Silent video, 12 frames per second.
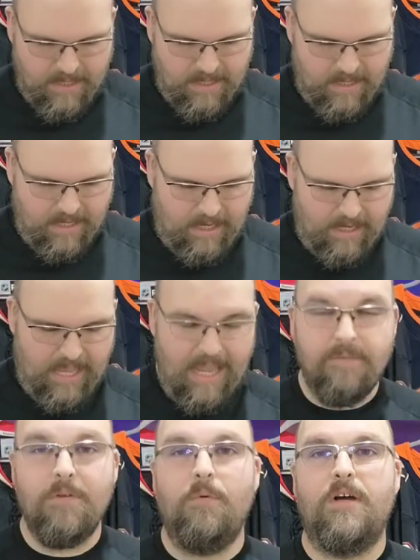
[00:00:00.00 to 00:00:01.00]
Uh,
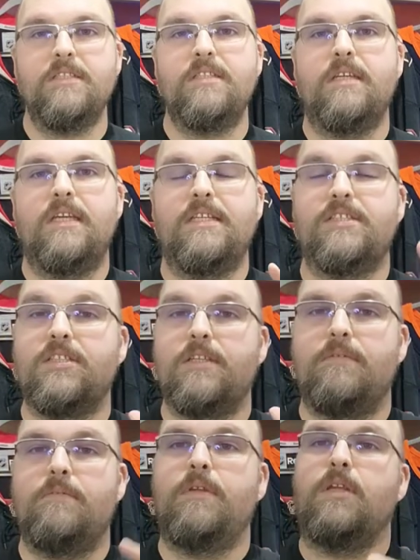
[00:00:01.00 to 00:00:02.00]
everyone is a,
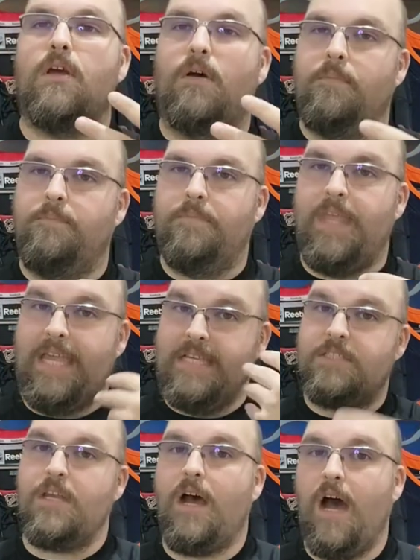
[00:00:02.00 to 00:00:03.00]
you know, that
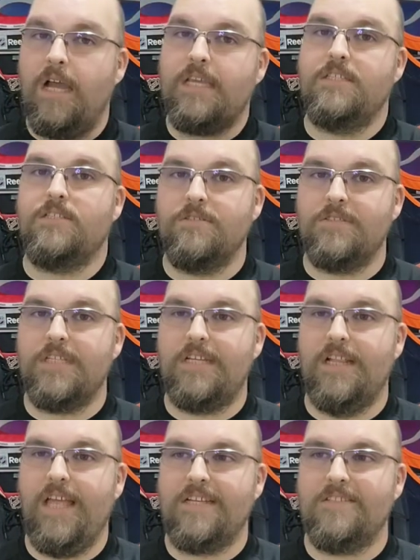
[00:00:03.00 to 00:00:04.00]
is a hockey jersey
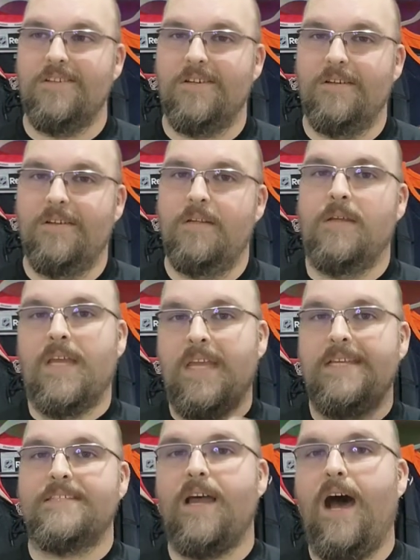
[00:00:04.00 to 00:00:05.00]
collector,
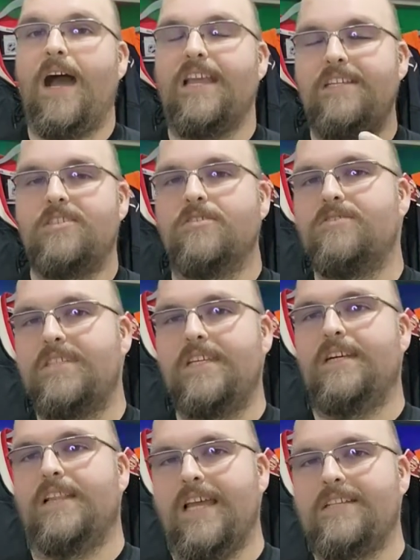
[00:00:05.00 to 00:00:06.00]
is a hockey jersey
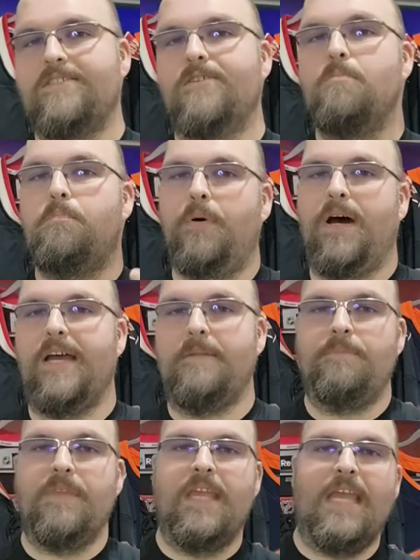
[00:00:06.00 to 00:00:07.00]
collector, but
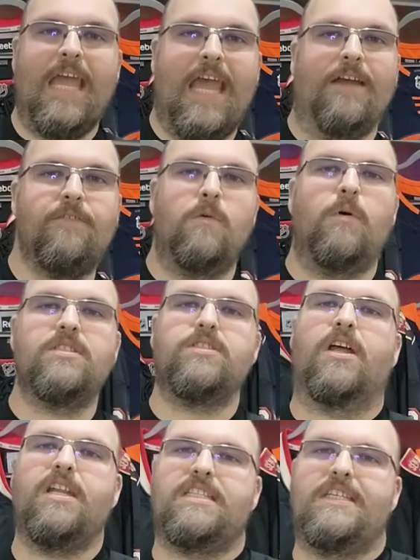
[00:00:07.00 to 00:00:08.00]
everyone's
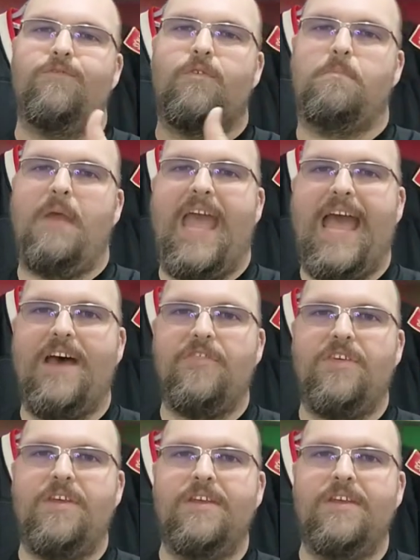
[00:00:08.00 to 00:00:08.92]
on a different path